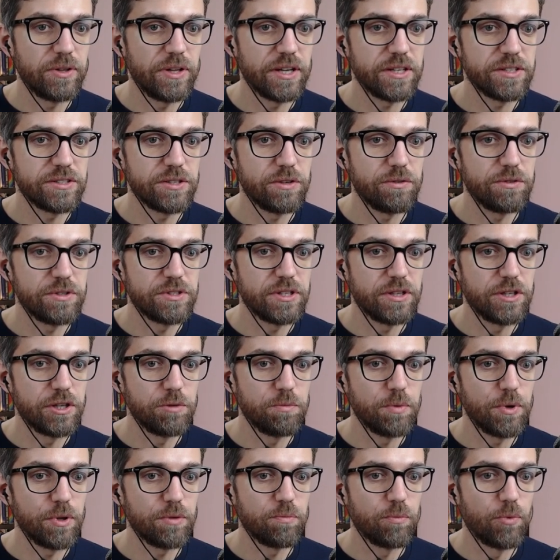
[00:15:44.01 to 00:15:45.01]
length so it's a
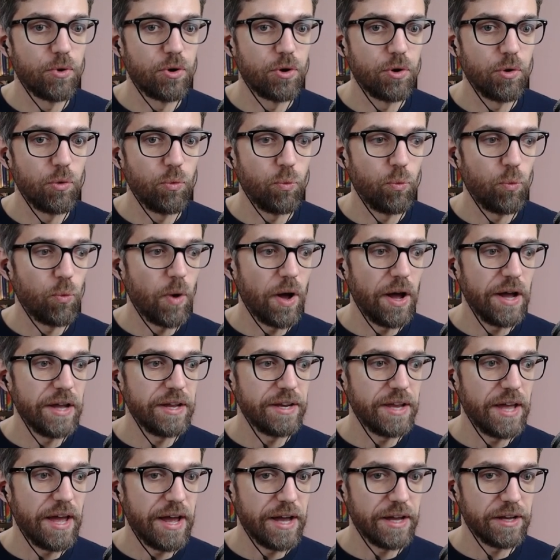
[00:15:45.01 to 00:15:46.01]
little bit more
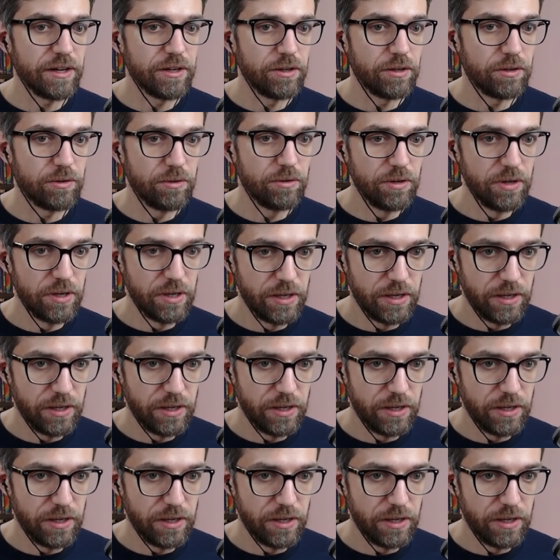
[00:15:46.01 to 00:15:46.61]
wide angle.